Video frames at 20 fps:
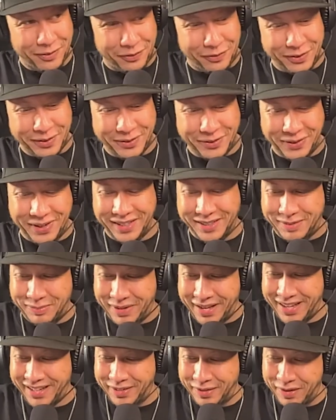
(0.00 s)
few drinks, yeah,
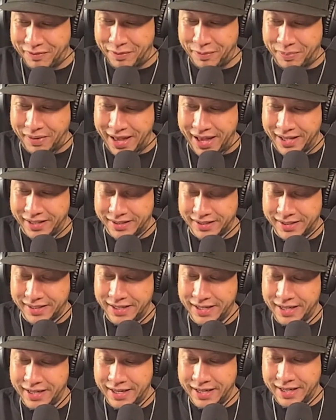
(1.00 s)
yeah. man. You'll have a blast.
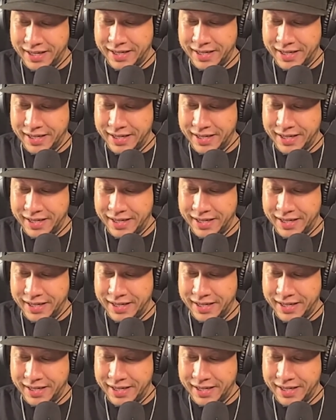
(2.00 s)
Straight